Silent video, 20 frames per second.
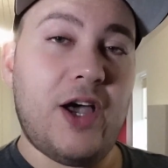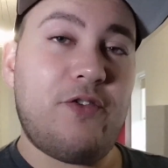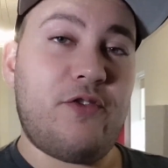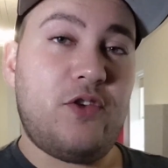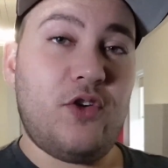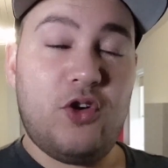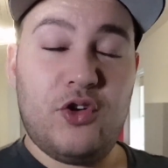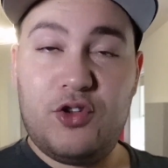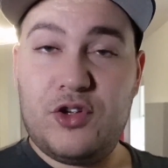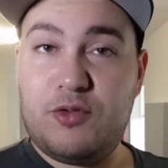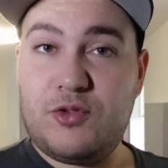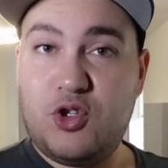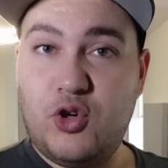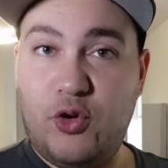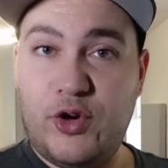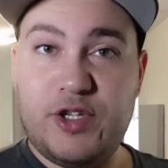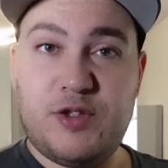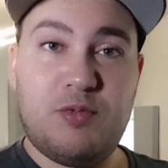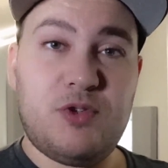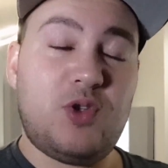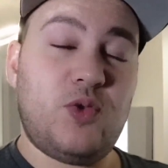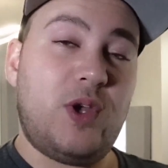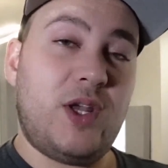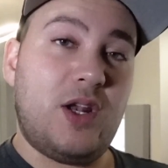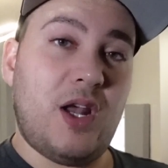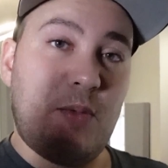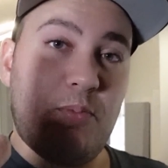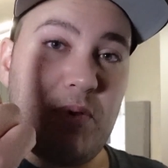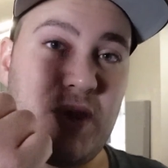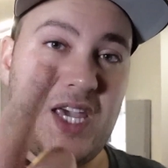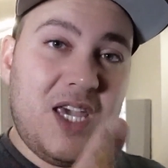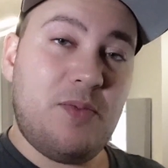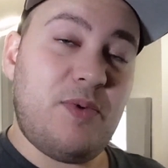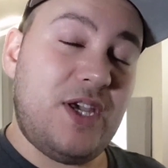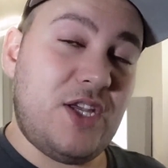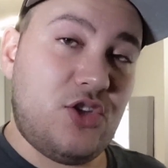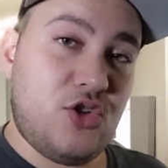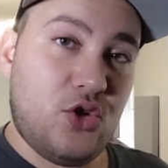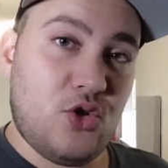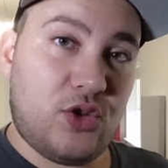you've got the choice between a
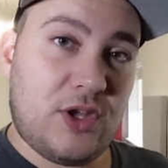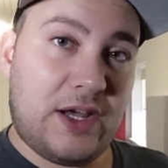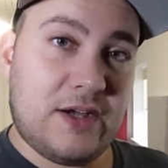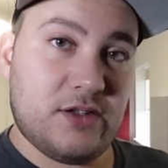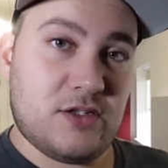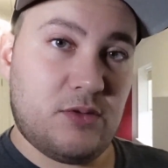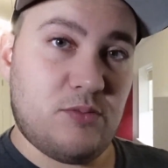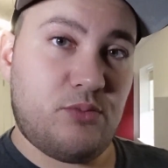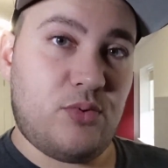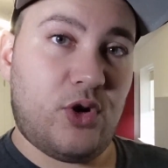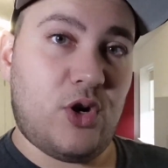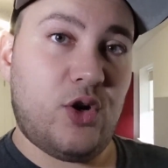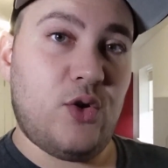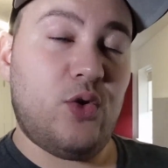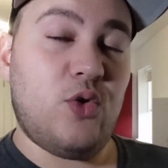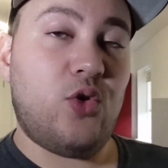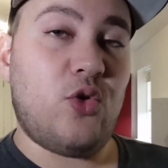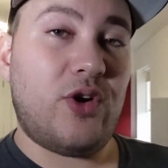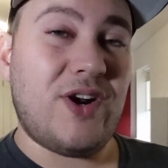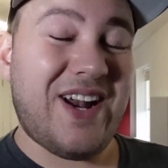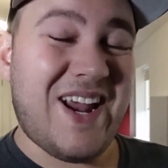PB2000 Pro or an